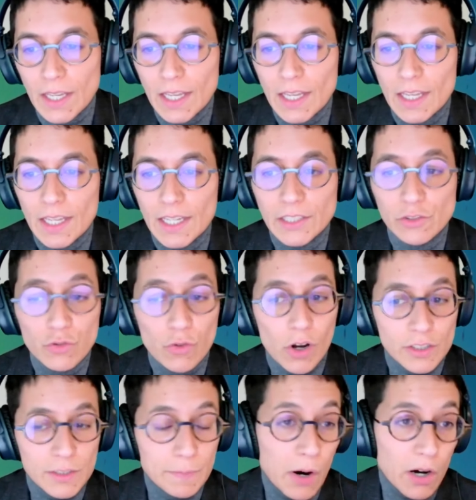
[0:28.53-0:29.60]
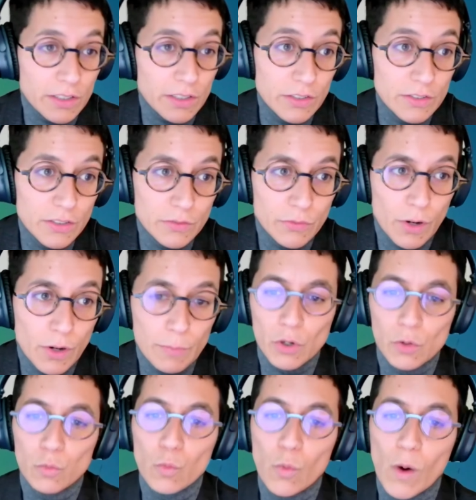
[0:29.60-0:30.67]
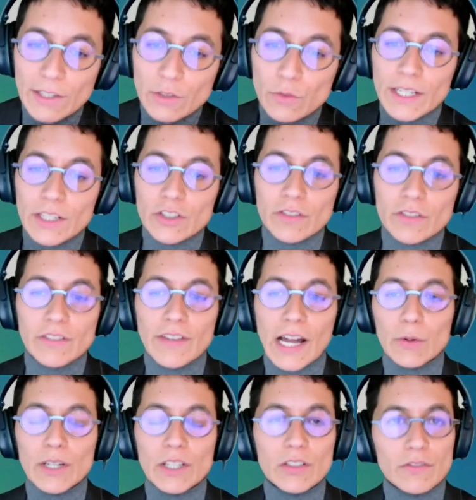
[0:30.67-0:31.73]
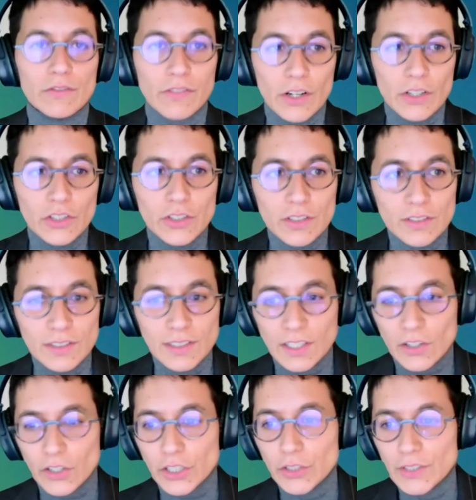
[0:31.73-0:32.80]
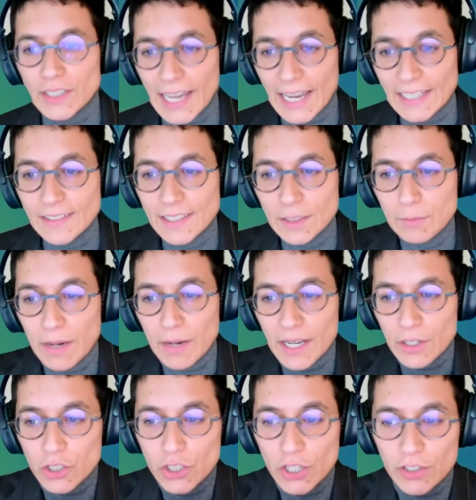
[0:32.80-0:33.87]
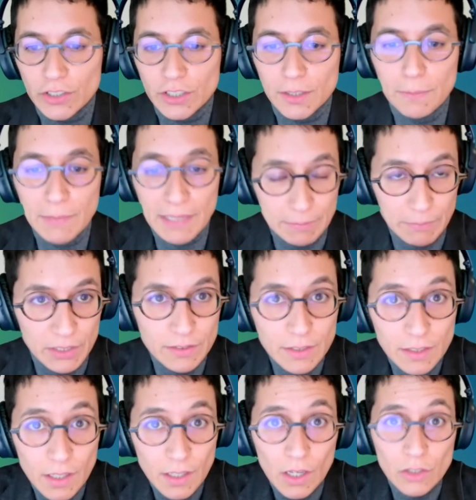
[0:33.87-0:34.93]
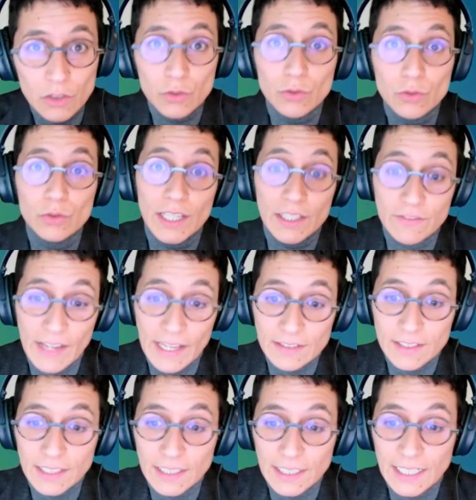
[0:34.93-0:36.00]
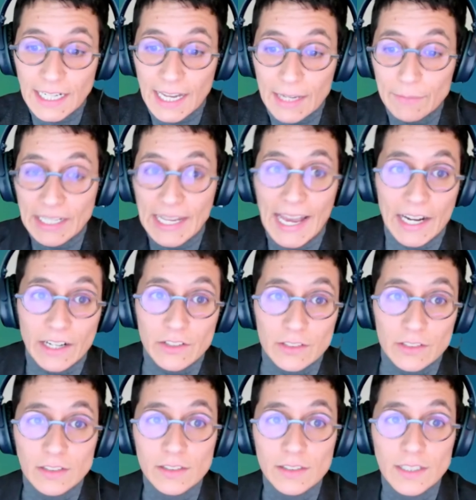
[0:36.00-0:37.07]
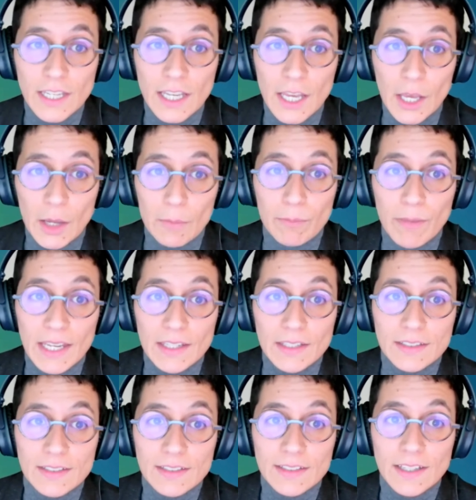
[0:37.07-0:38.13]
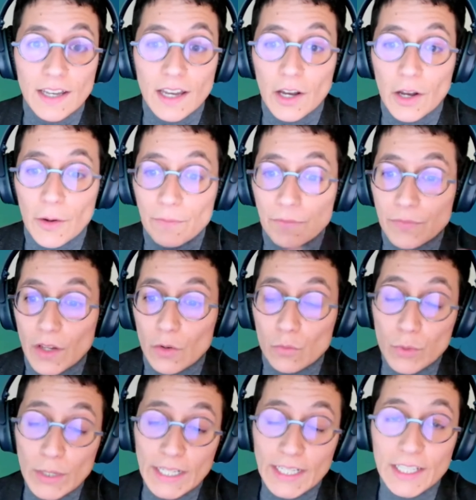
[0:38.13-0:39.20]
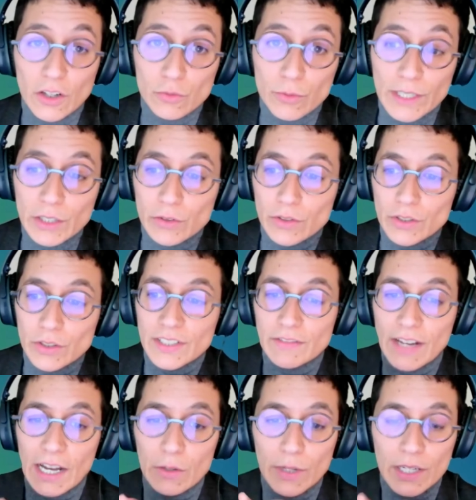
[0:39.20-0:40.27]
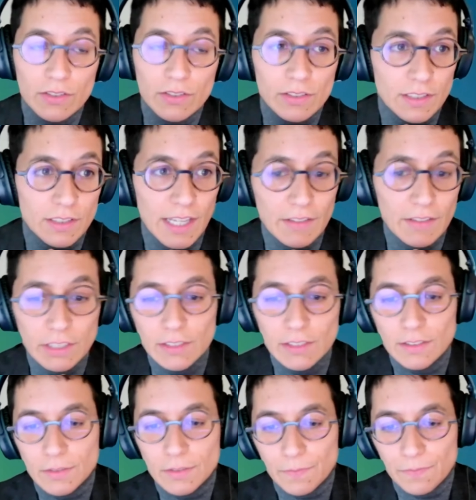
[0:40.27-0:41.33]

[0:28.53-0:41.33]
It draws partners from a wide range of evaluation functions that are united by a shared commitment to advancing climate action based really on rigorous evaluations and evidence.